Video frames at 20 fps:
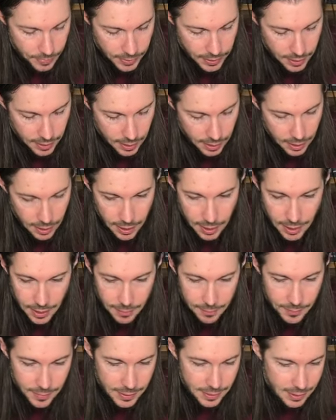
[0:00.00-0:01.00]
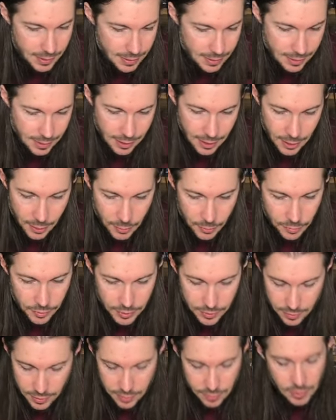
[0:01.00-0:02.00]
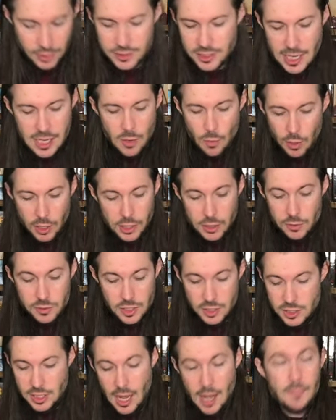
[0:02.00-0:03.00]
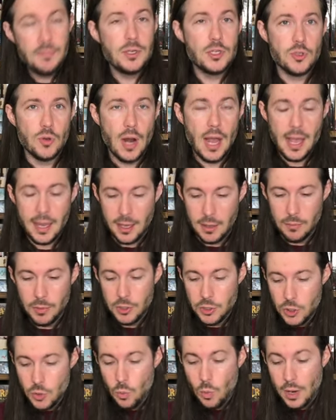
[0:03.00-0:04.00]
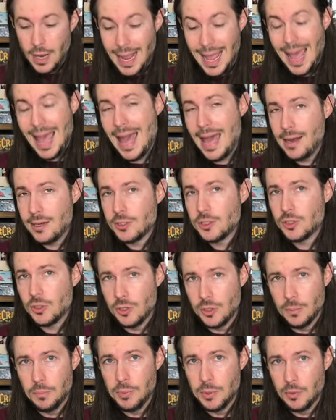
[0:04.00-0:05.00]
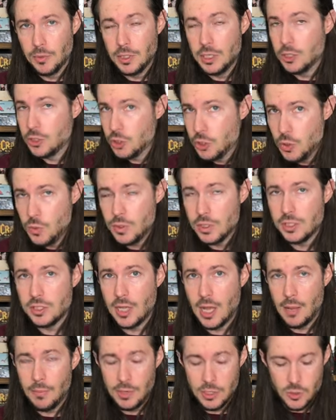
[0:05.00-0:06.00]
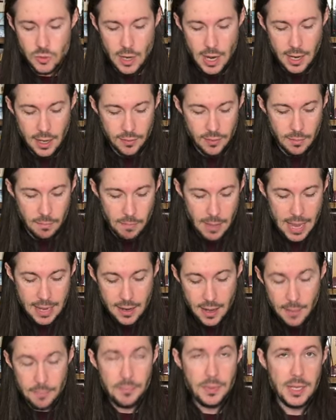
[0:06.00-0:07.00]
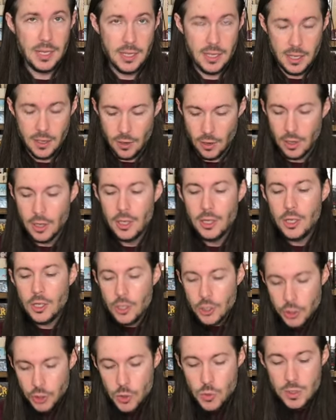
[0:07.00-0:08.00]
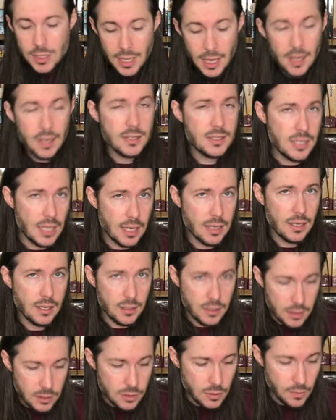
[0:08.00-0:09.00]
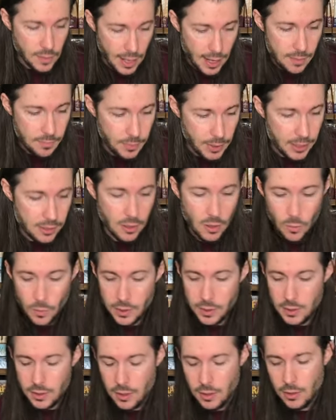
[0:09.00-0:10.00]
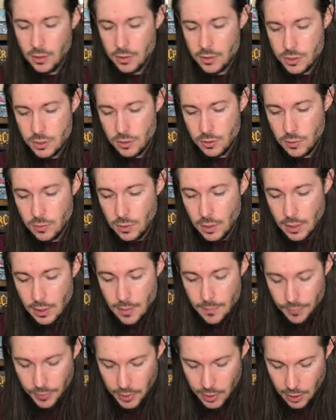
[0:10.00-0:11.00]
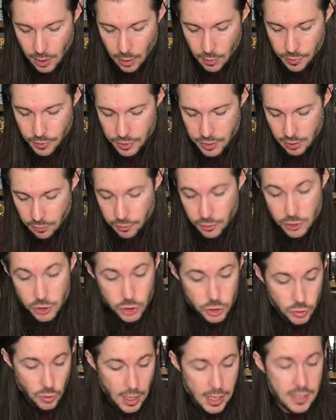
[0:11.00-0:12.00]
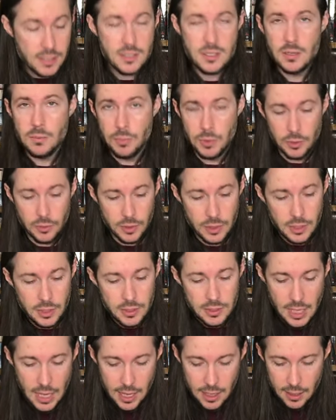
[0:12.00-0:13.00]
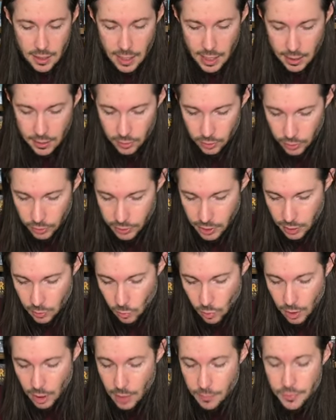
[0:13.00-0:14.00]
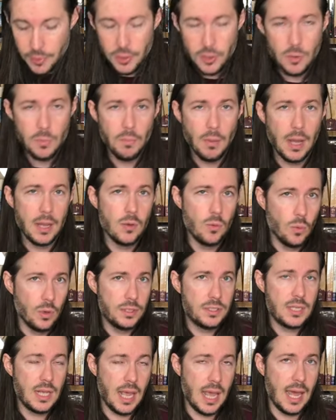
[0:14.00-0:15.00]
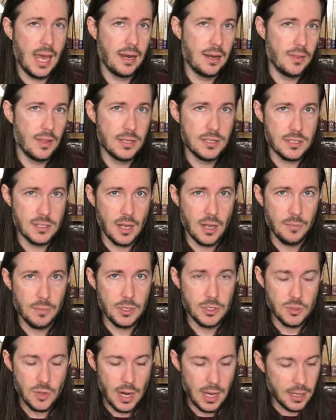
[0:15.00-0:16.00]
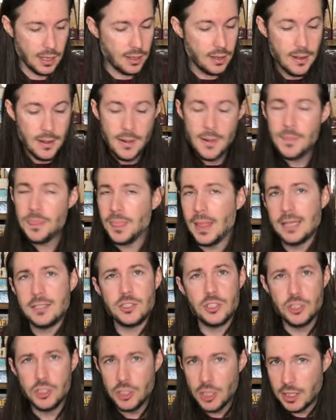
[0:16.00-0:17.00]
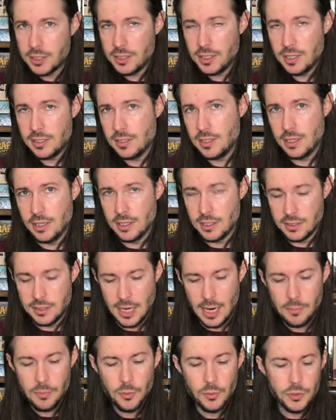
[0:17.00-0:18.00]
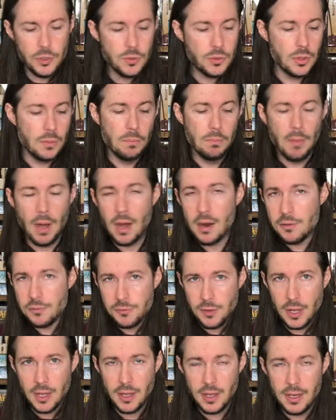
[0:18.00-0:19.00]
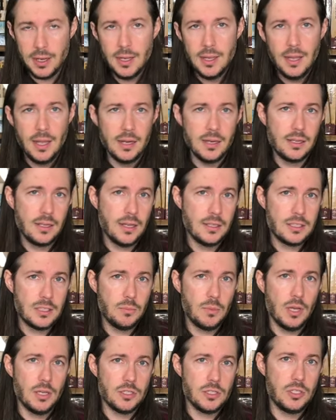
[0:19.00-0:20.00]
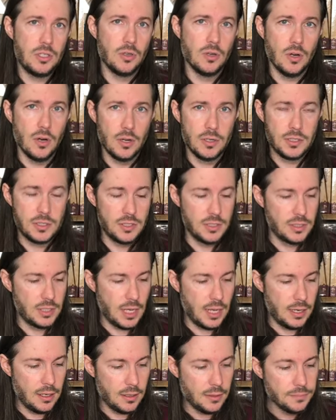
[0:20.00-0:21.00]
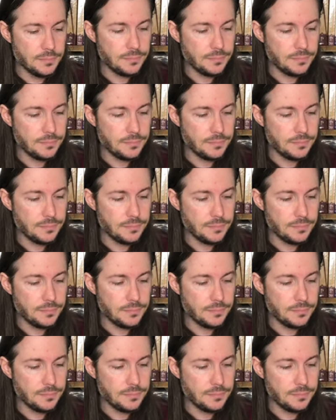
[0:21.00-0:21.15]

Um, you know, the, the, let's say you want to use the zombie dragon, but you want to add a certain ability to the zombie dragon that may not be here. You can technically do that by going here to, you know, the different traits and abilities and, and looking one up that you might want to add to that zombie dragon. That's just as an example you can modify and customize to your heart's desire.